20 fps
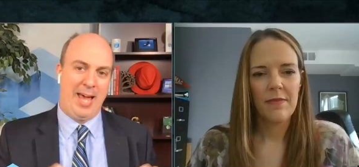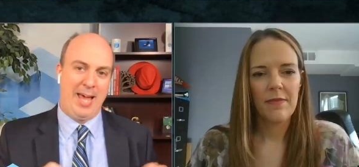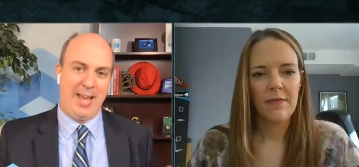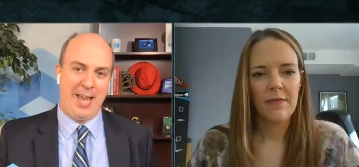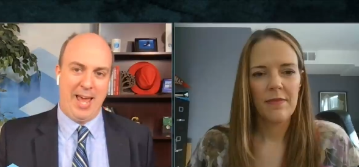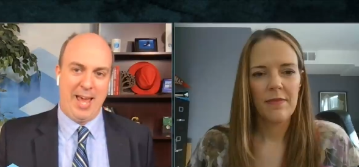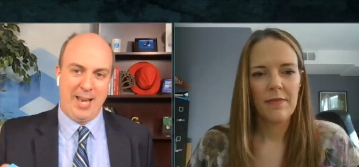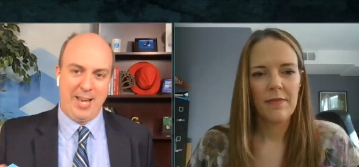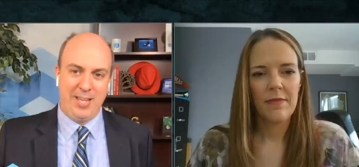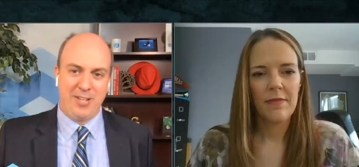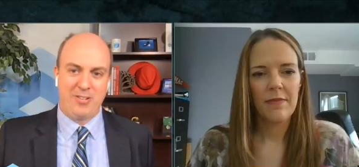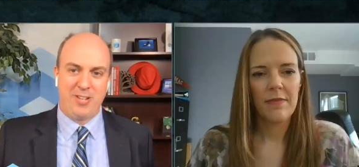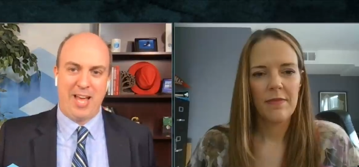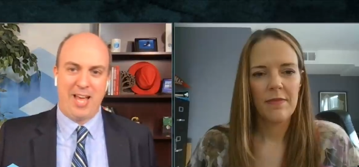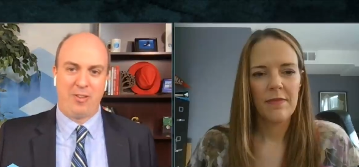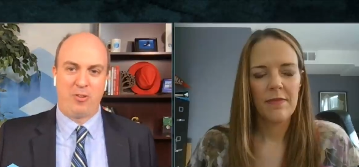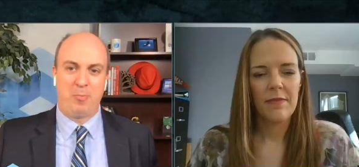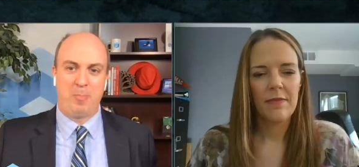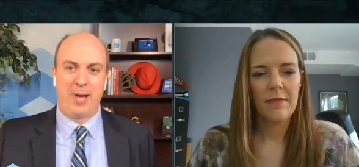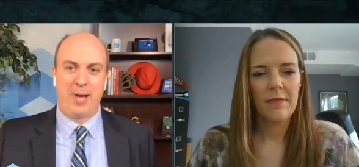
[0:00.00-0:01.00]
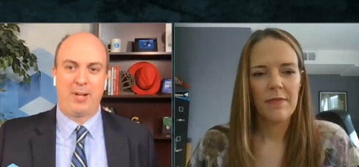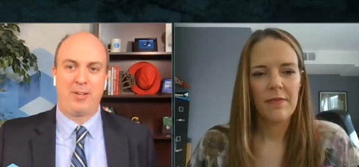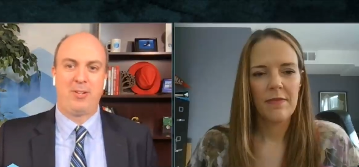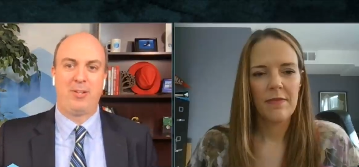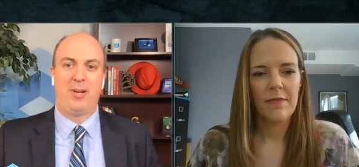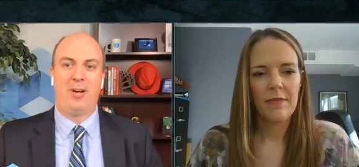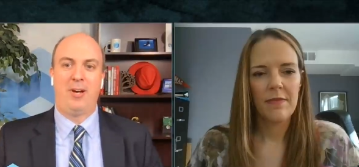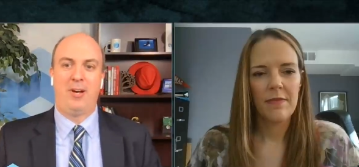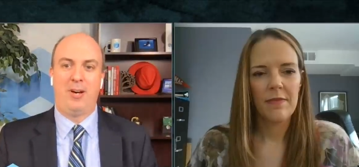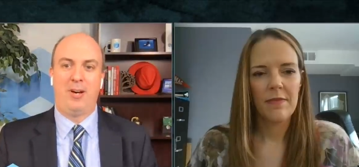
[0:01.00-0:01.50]
Speaker 1: at, at each aspect
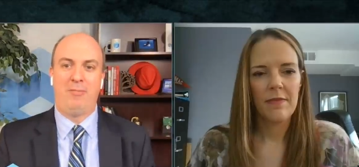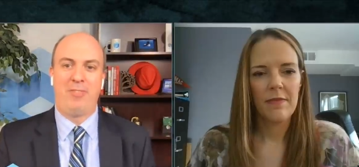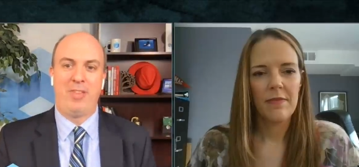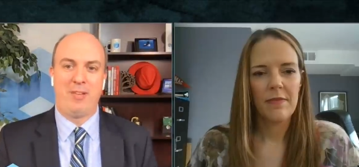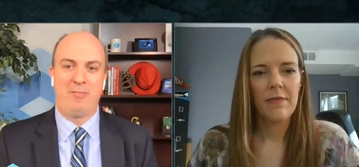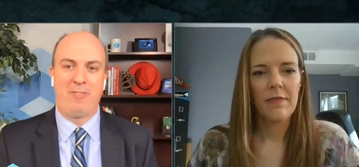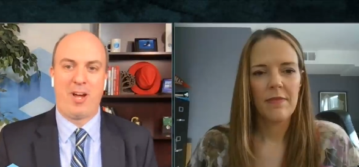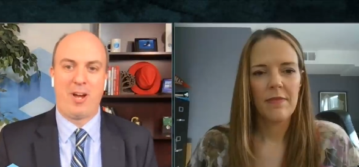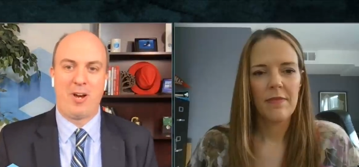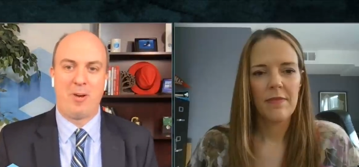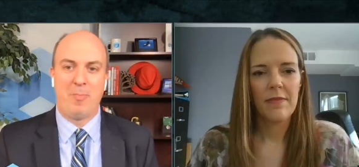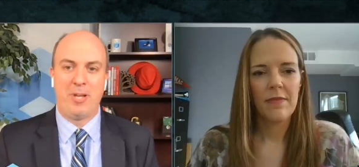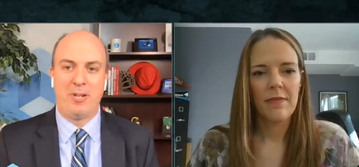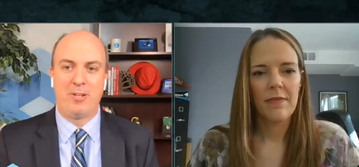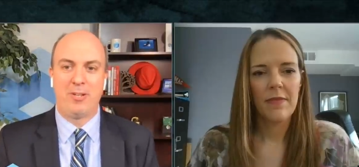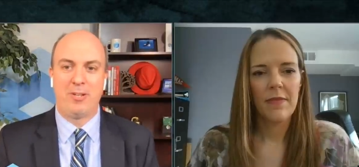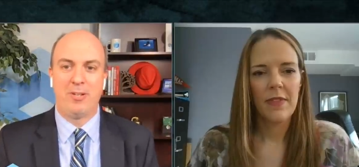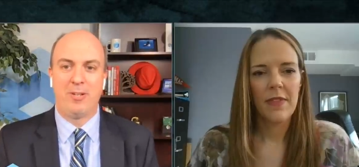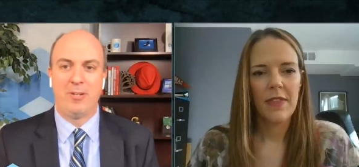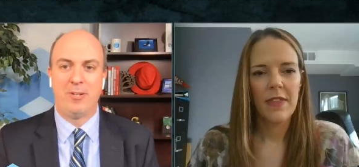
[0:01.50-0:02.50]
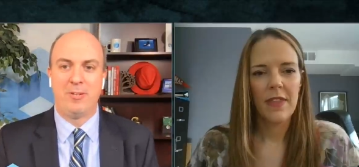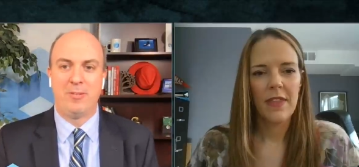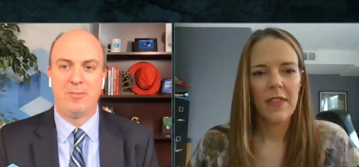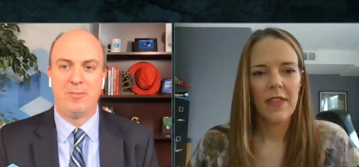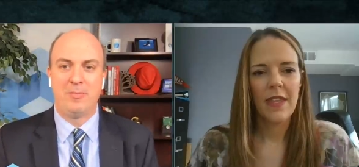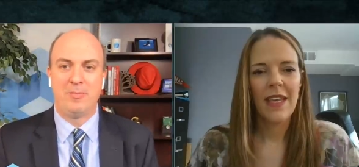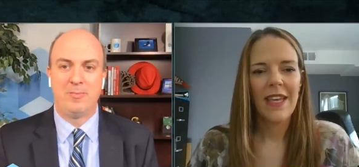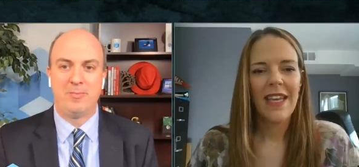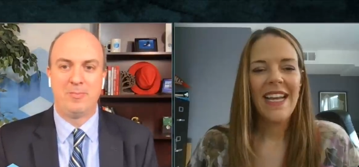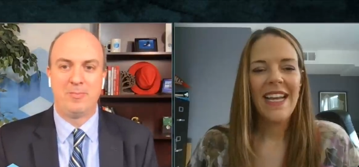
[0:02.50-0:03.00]
of the environment.
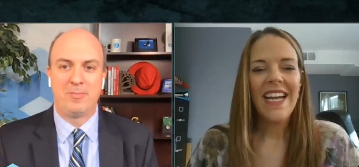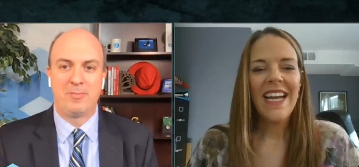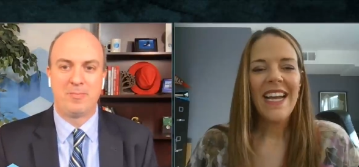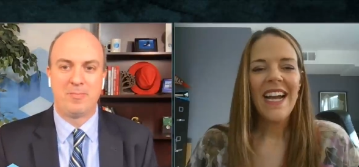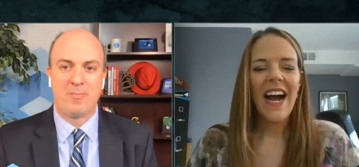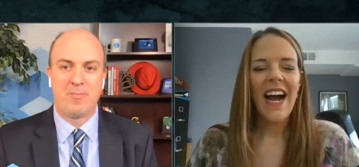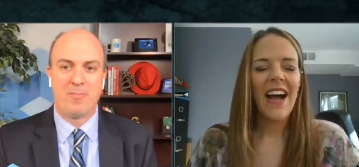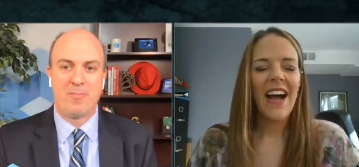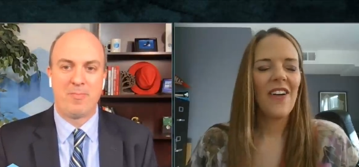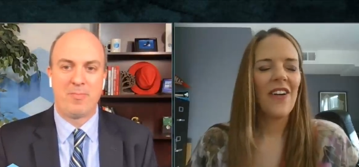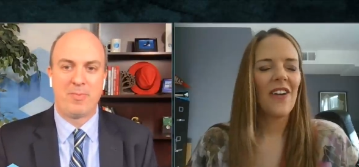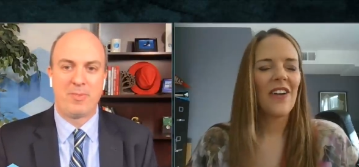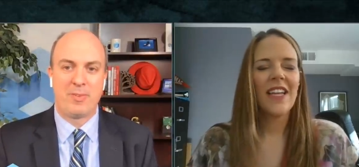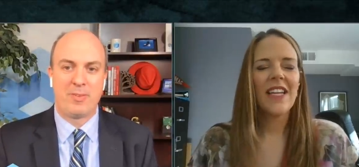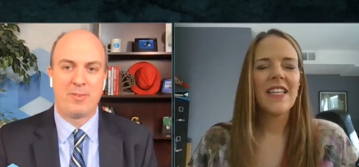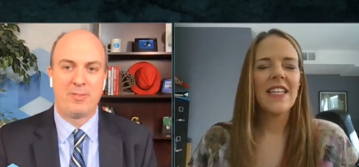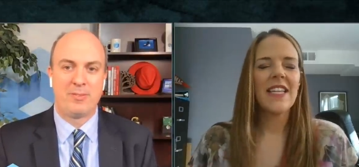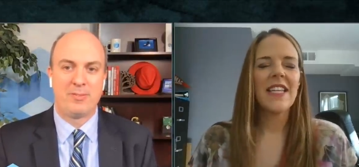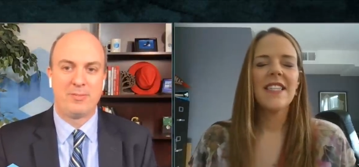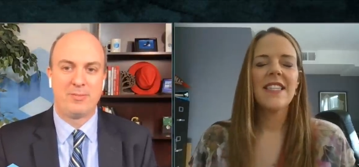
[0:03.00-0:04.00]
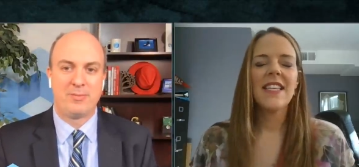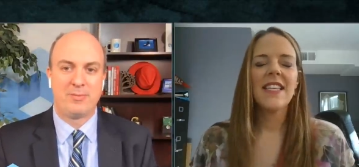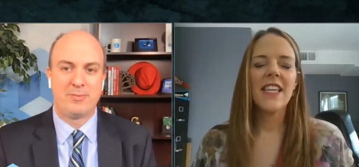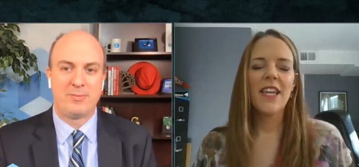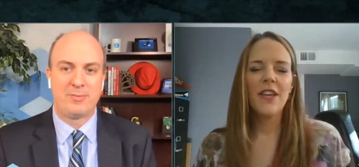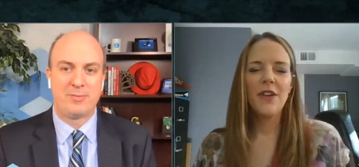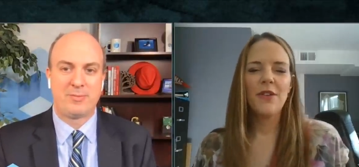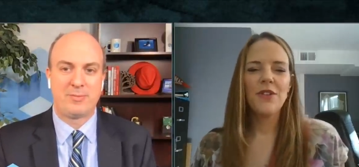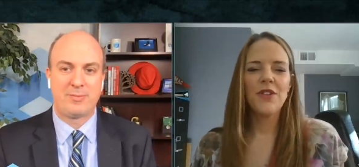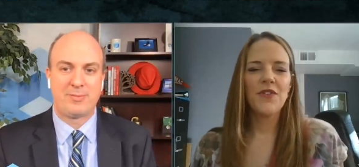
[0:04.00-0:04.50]
Speaker 2: Oh, it,
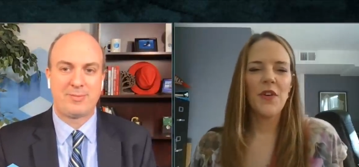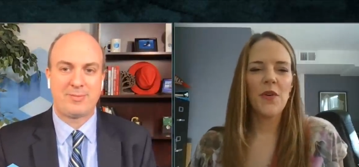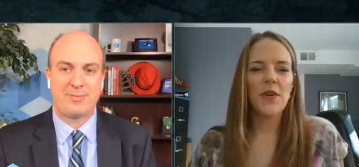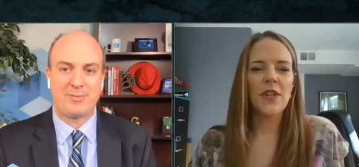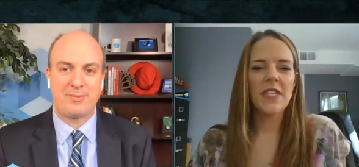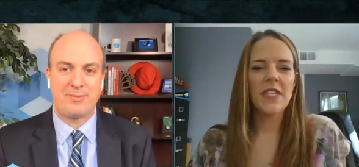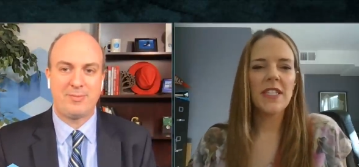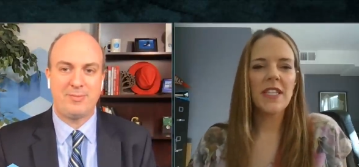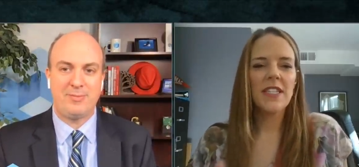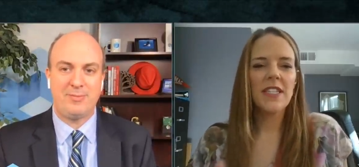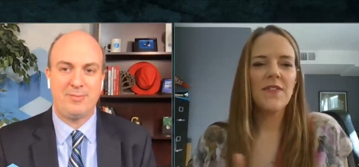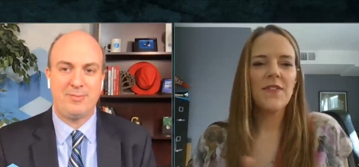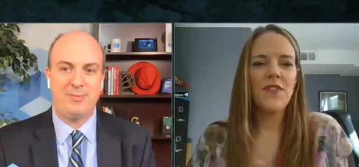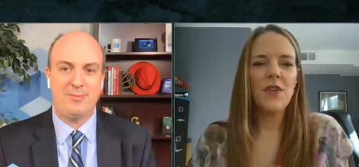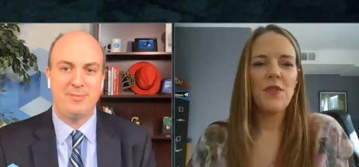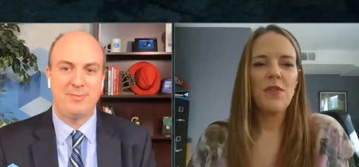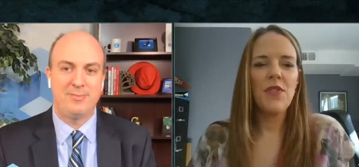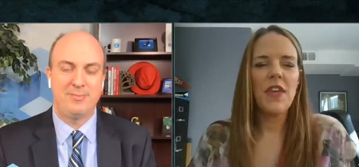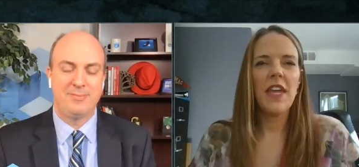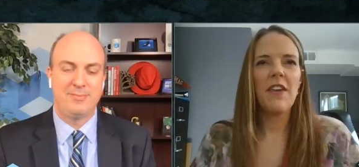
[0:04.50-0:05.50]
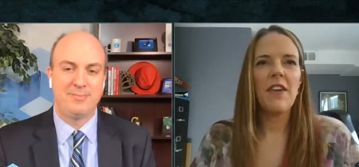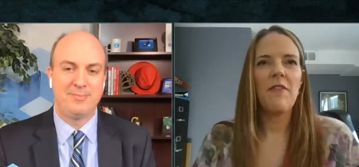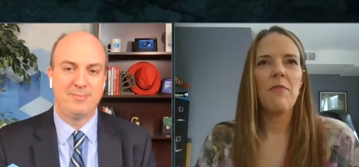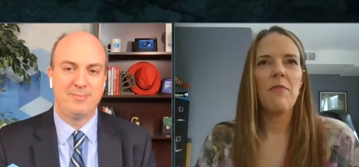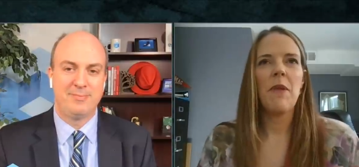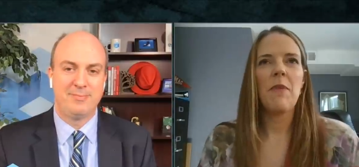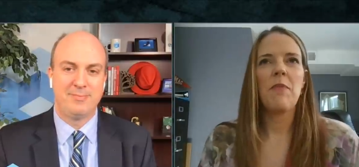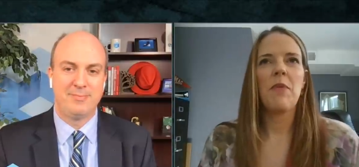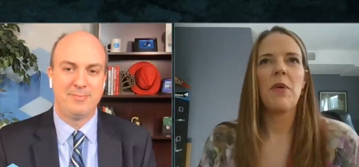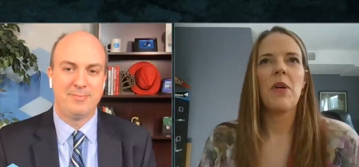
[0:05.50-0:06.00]
it's a huge focus because if you
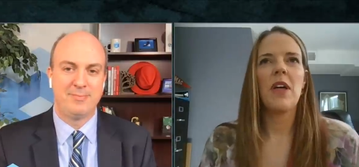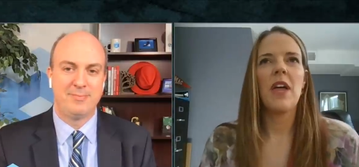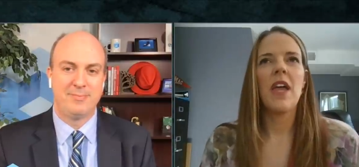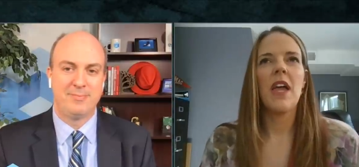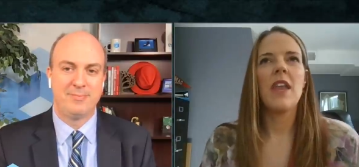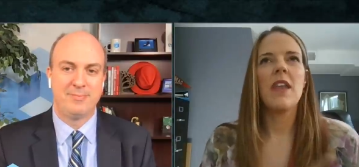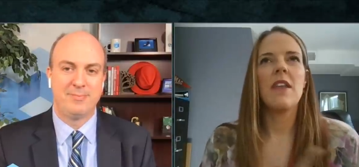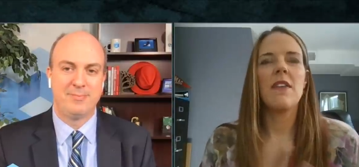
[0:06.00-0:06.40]
think of people